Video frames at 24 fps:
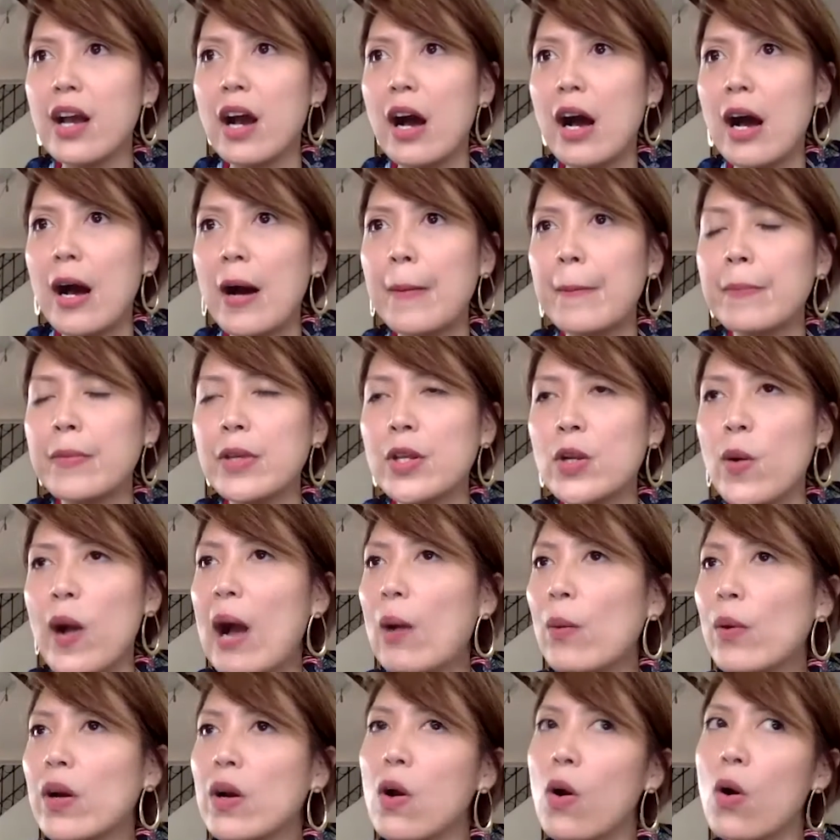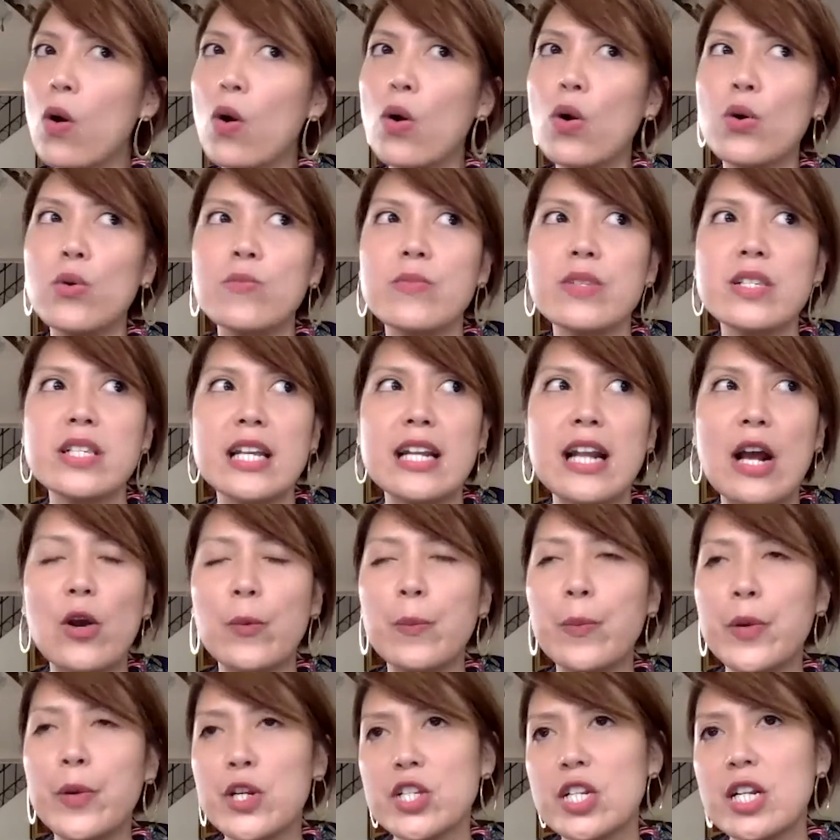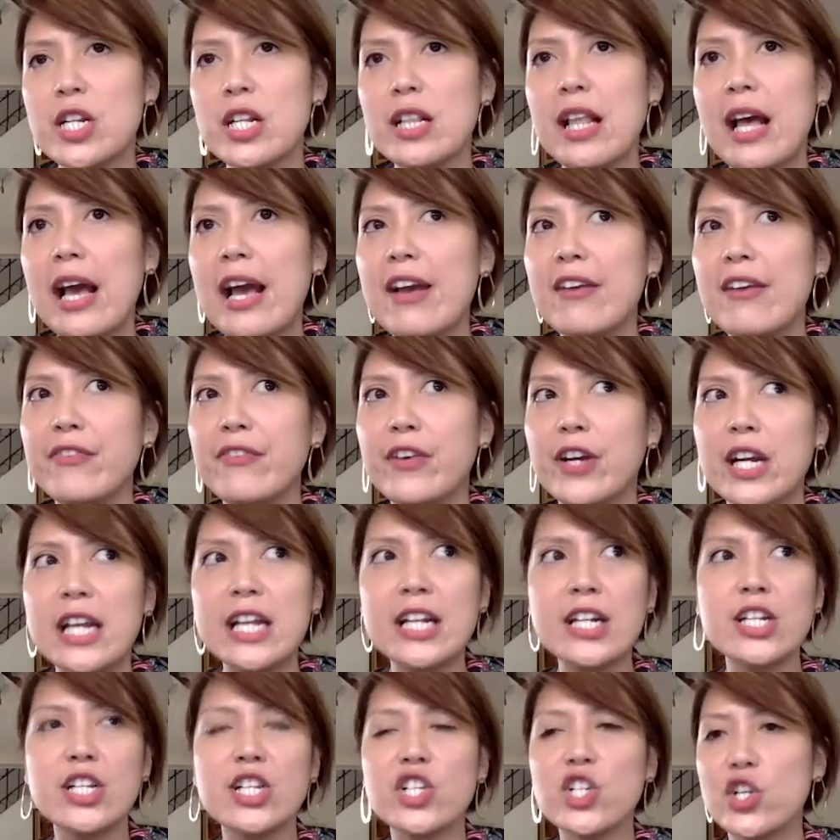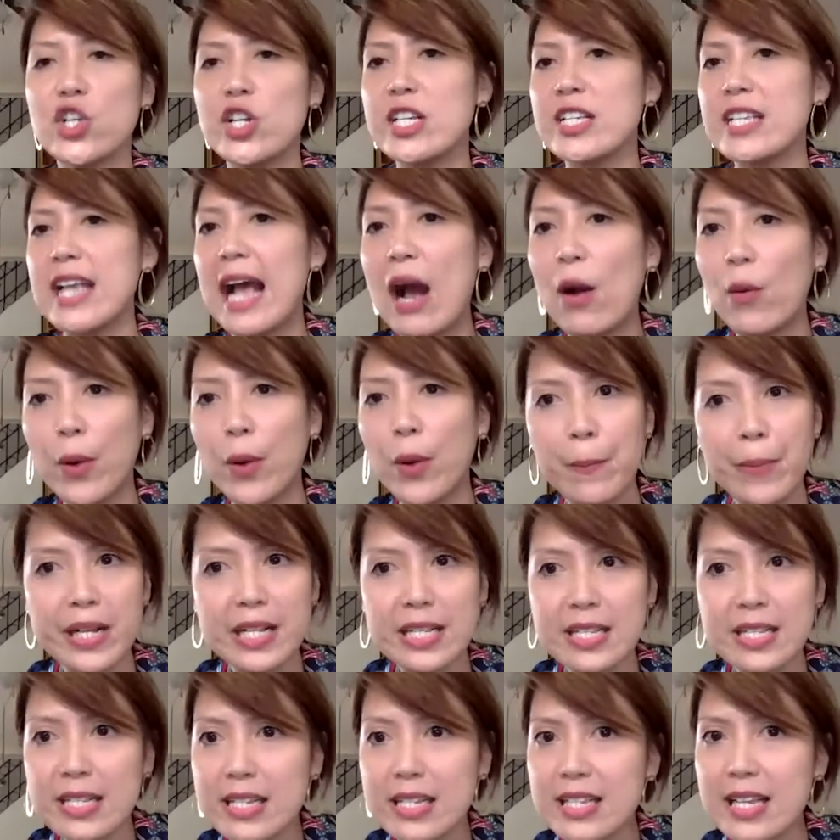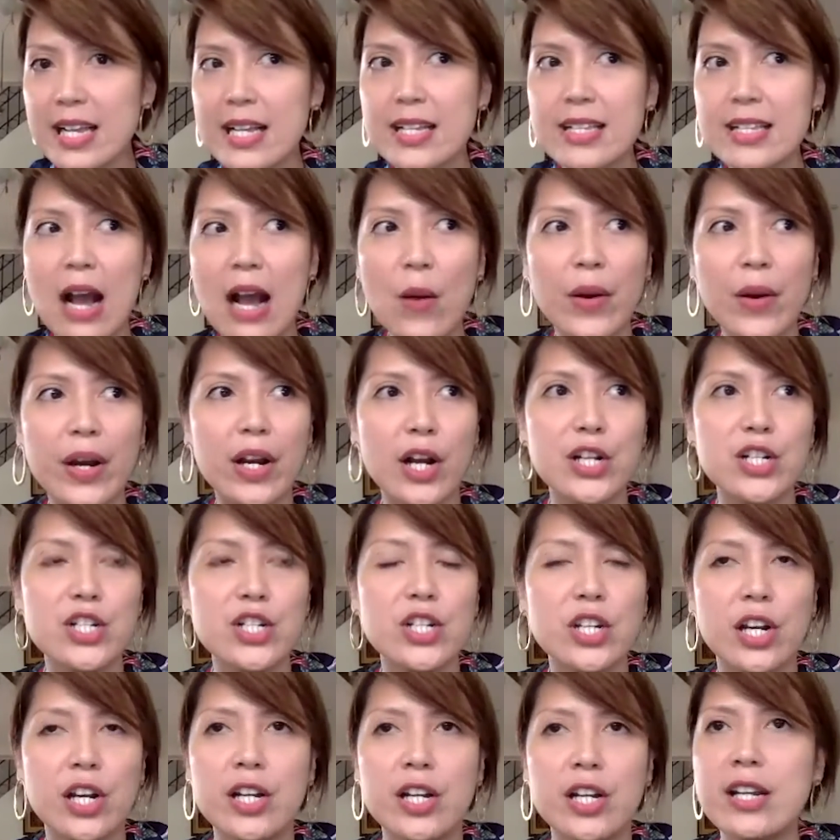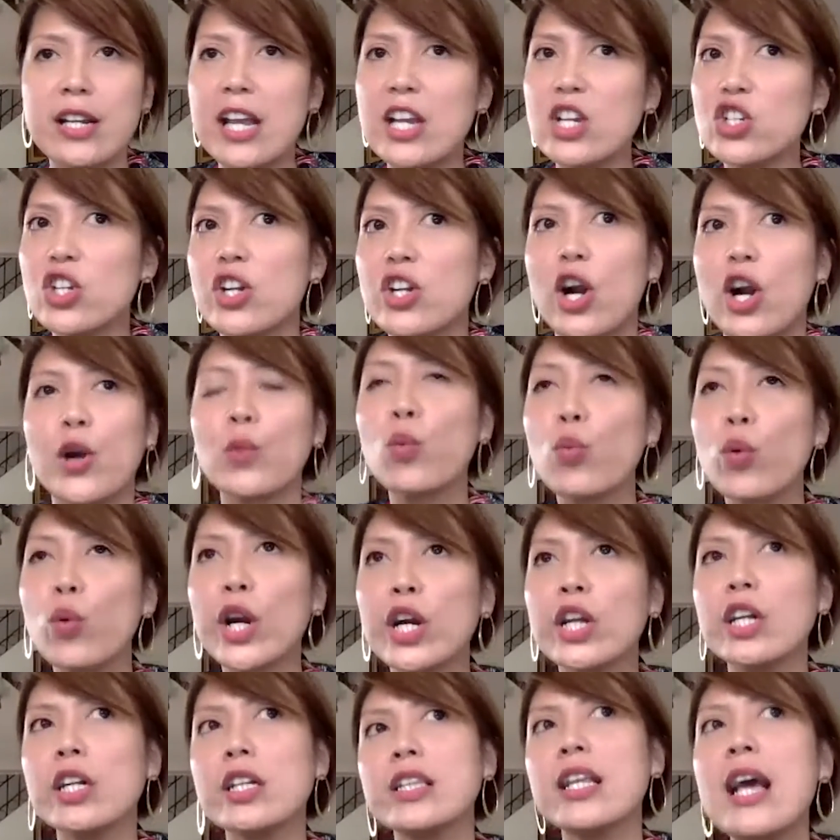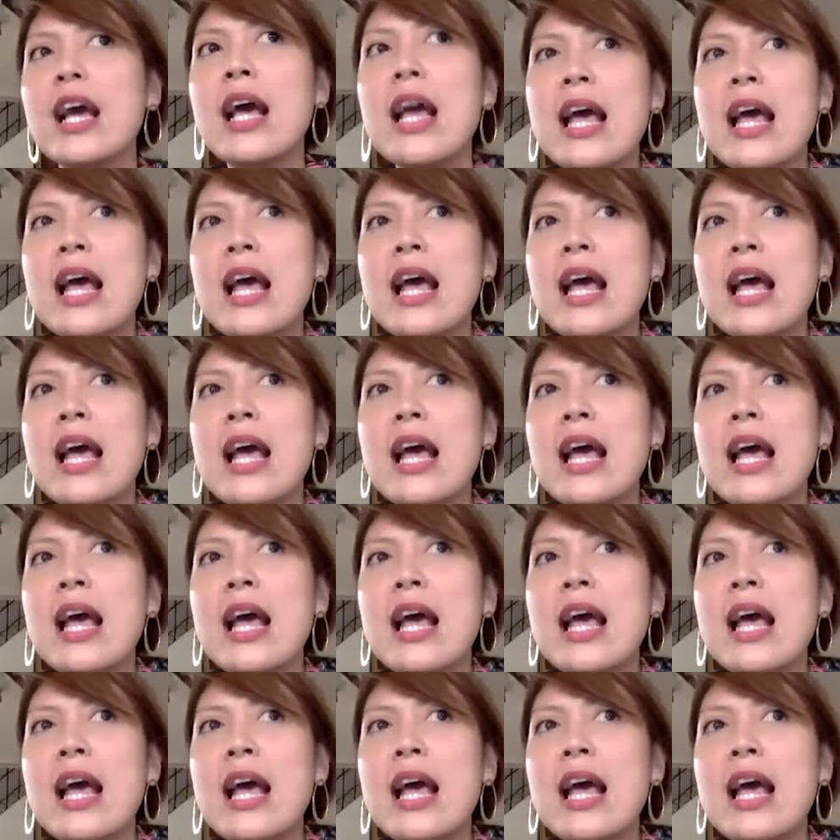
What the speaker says: our homes, in our personal life, our industries, our businesses, our country, our nation, our world,